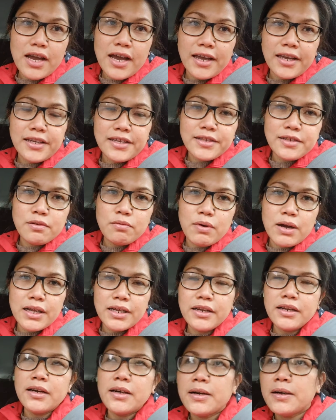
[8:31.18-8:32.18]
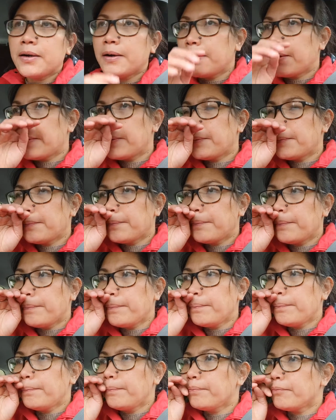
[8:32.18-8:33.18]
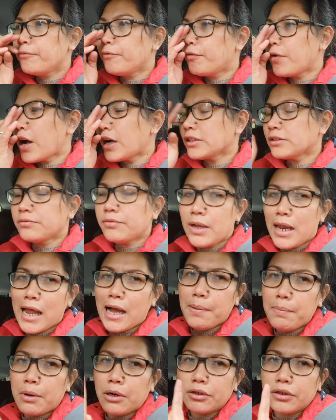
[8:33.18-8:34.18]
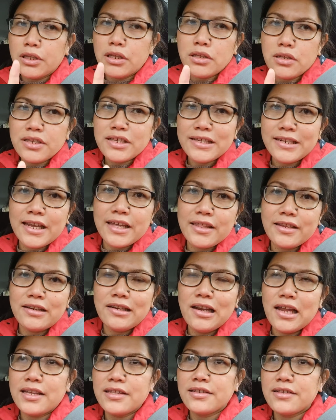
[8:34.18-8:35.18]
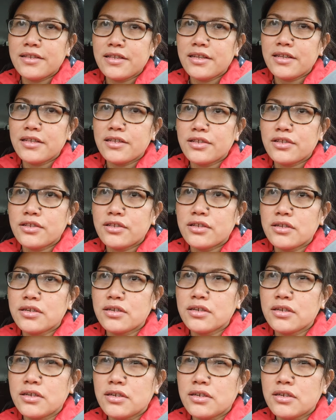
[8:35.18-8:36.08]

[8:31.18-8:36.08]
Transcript: guys, one fact pala about dito sa Netherlands is